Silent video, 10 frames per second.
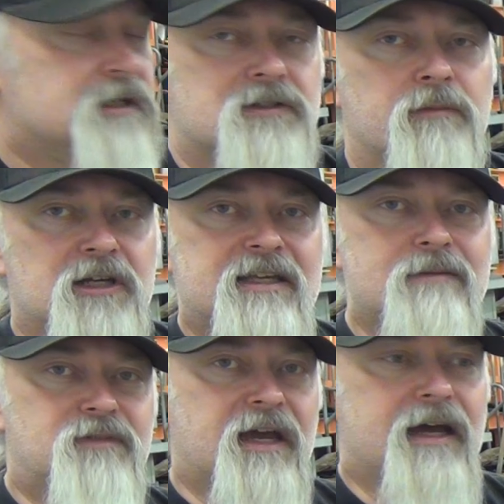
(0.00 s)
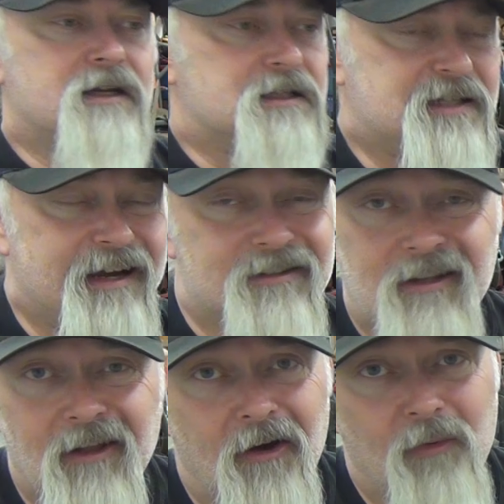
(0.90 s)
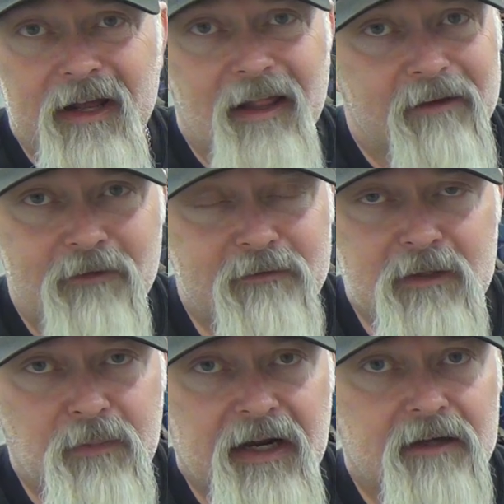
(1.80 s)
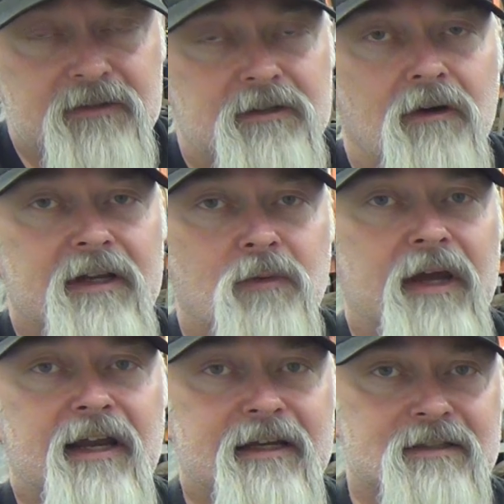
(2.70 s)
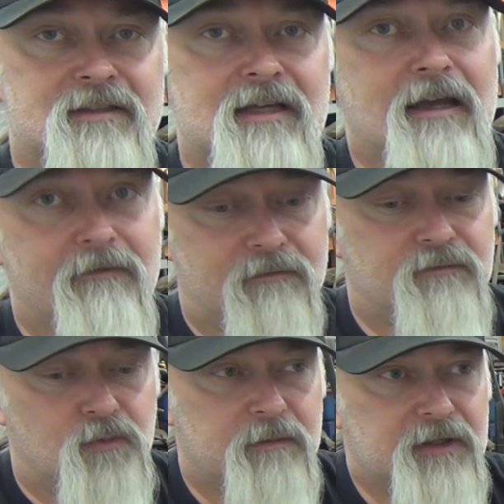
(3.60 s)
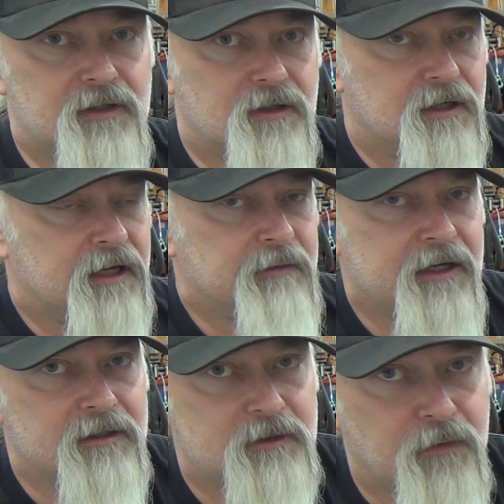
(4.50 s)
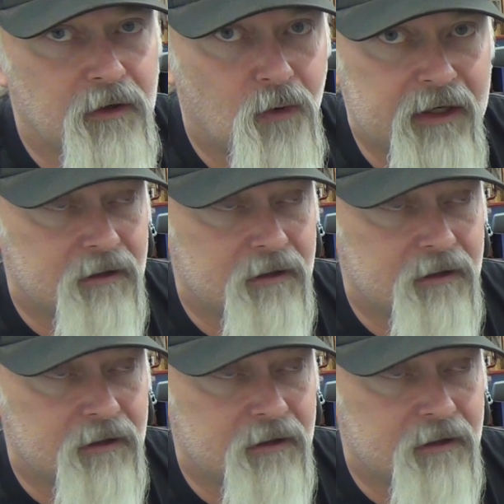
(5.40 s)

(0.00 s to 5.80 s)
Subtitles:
So I'm going to keep that. The tires alone weigh like 50 pounds, so any weight I can save would be good on my unsprung weight in